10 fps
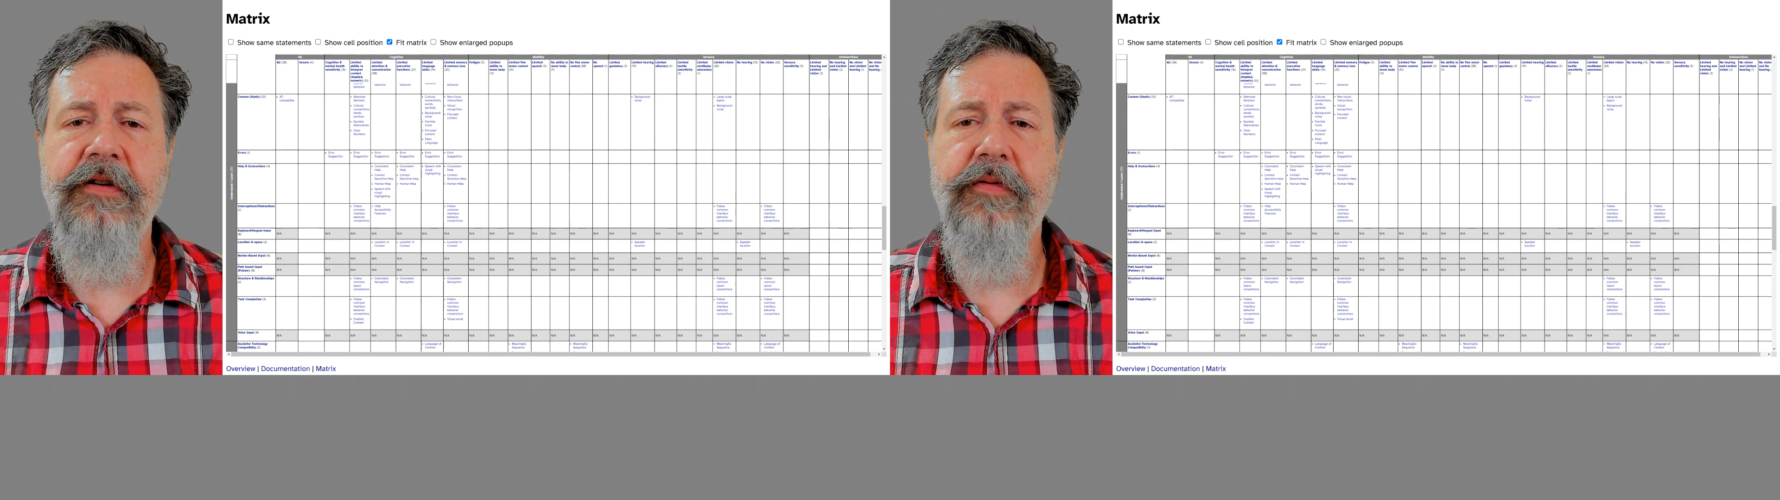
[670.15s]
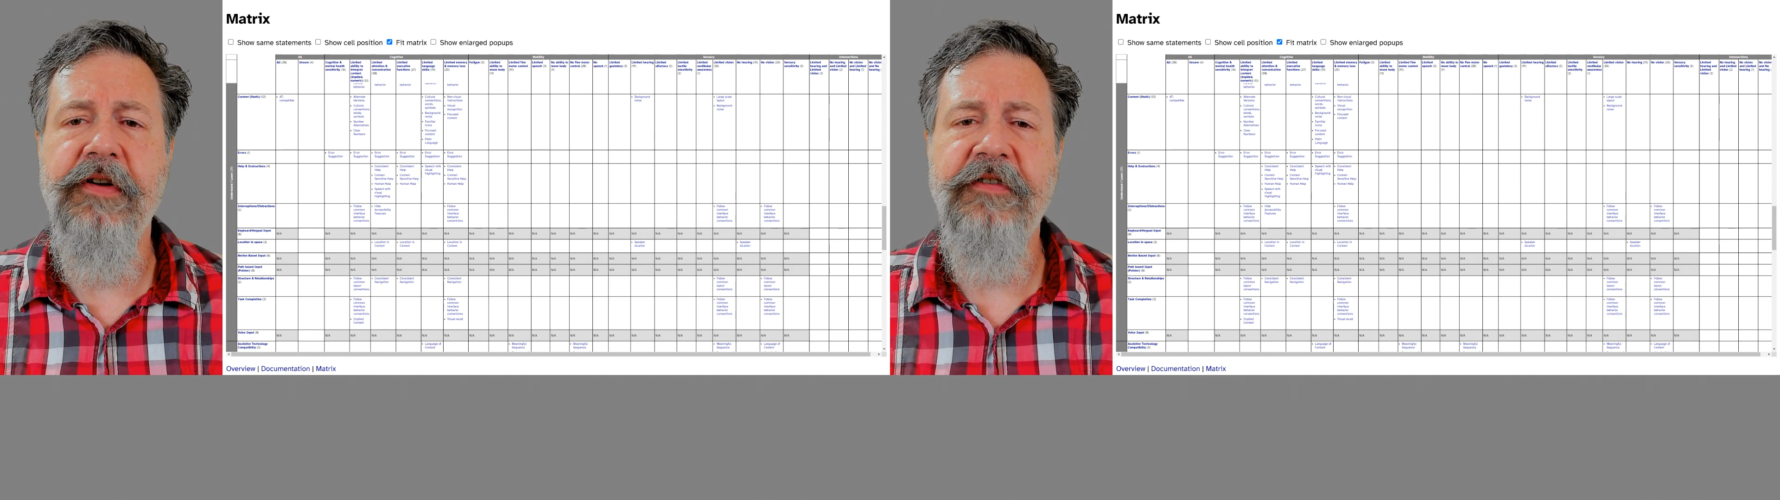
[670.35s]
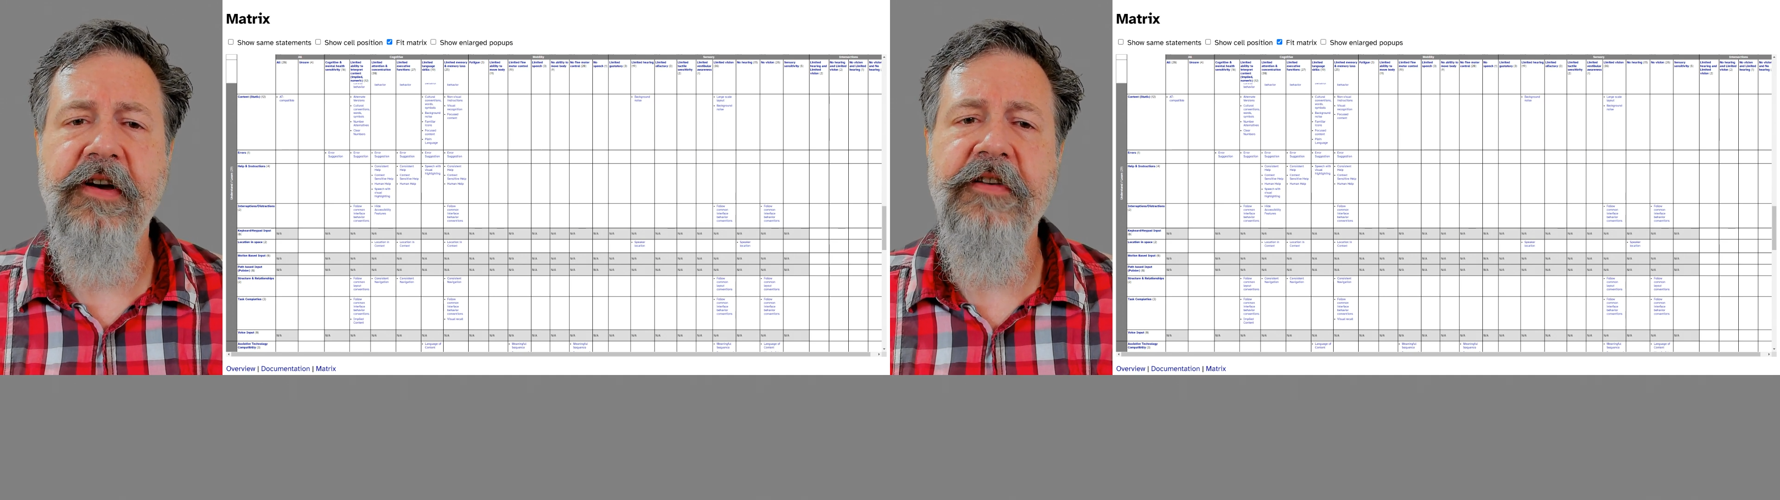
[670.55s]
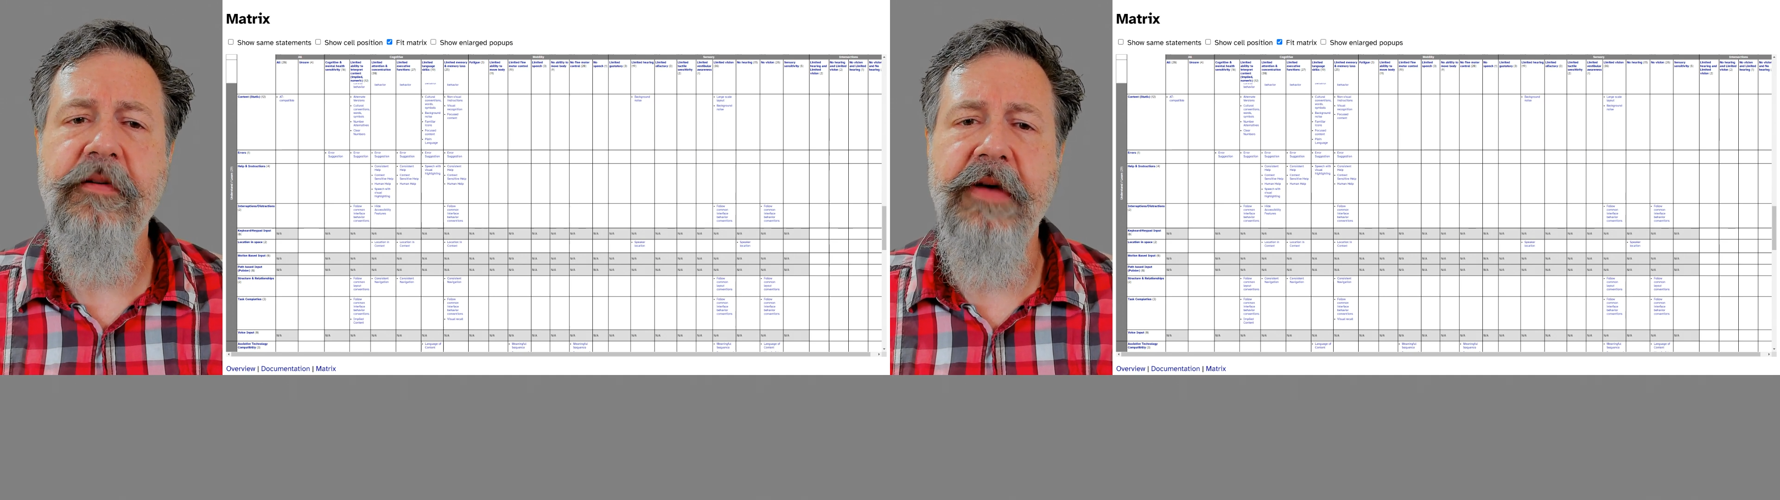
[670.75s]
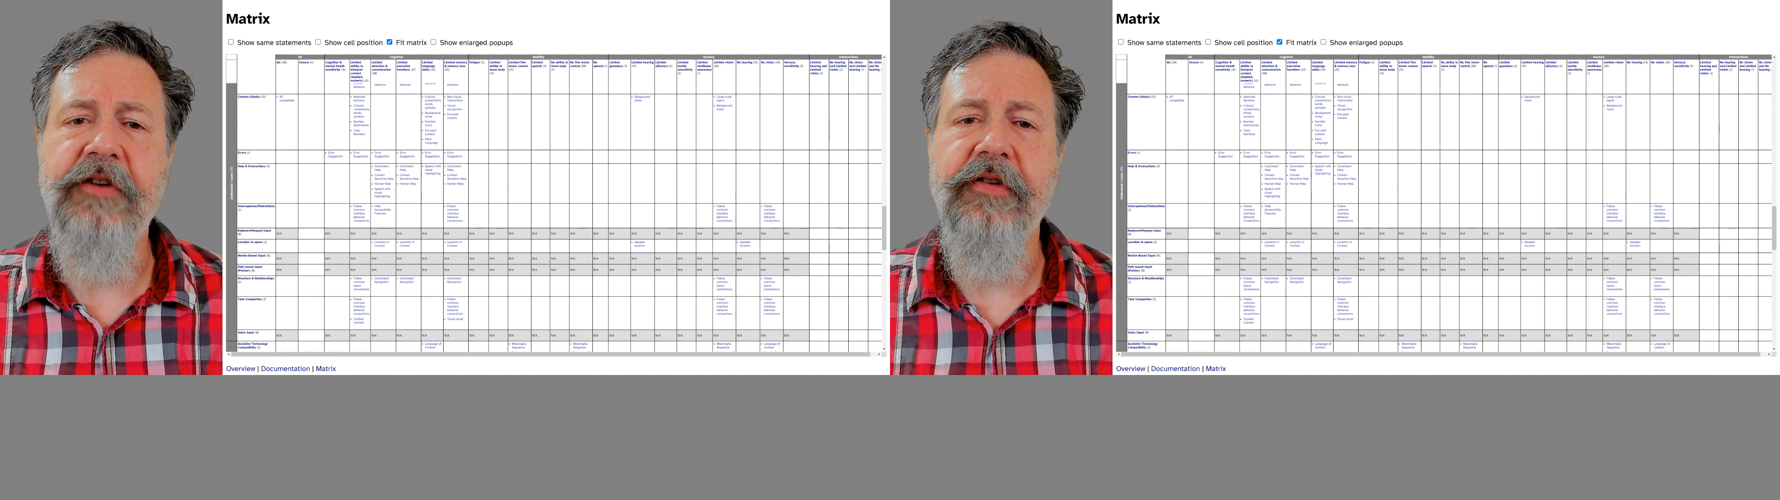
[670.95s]
to resize the
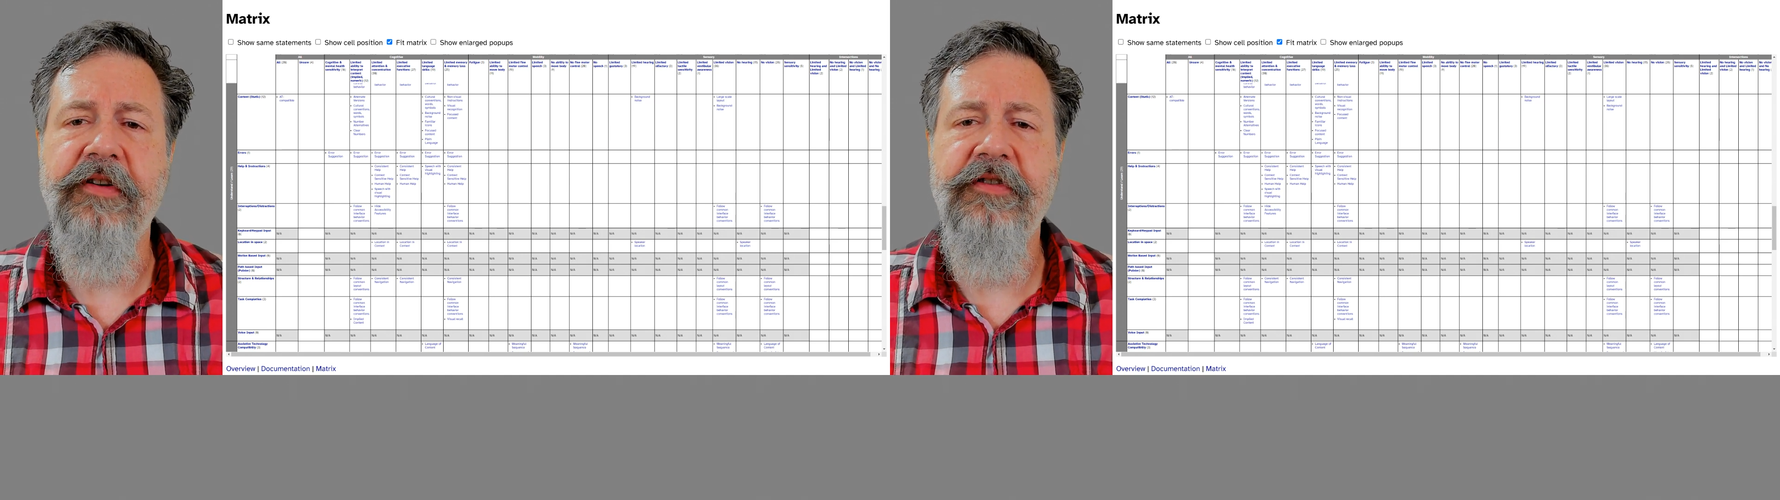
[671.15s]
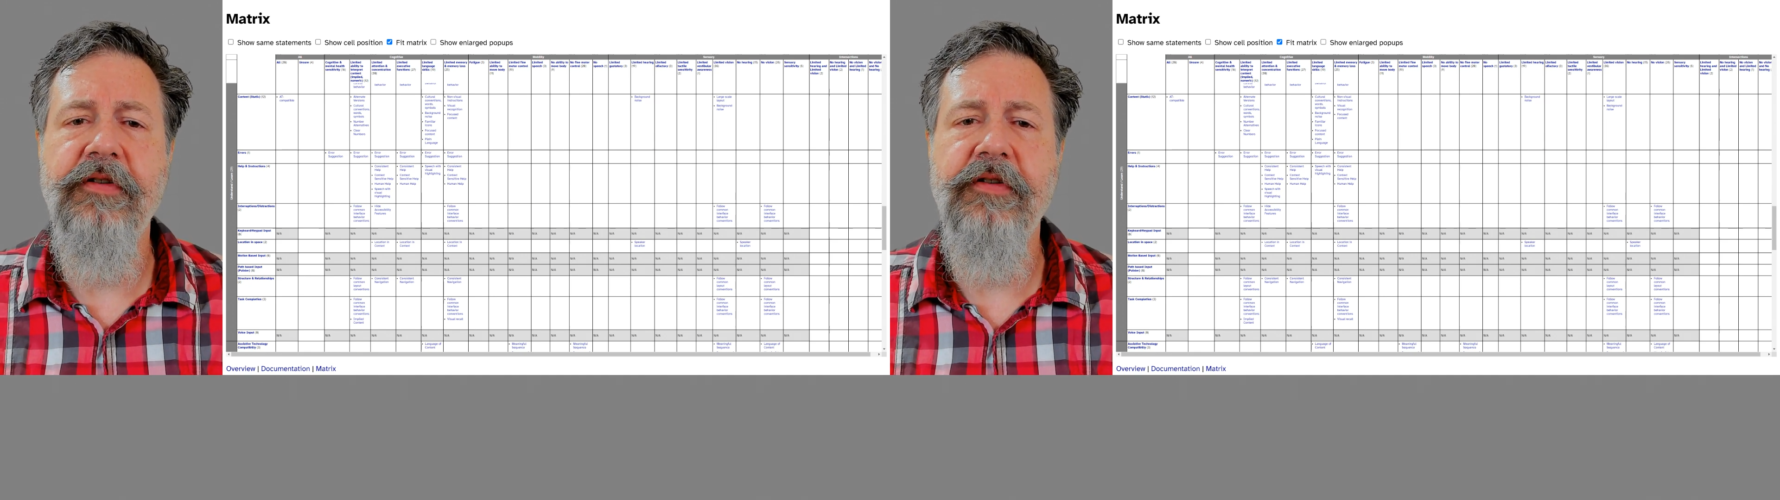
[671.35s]
matrix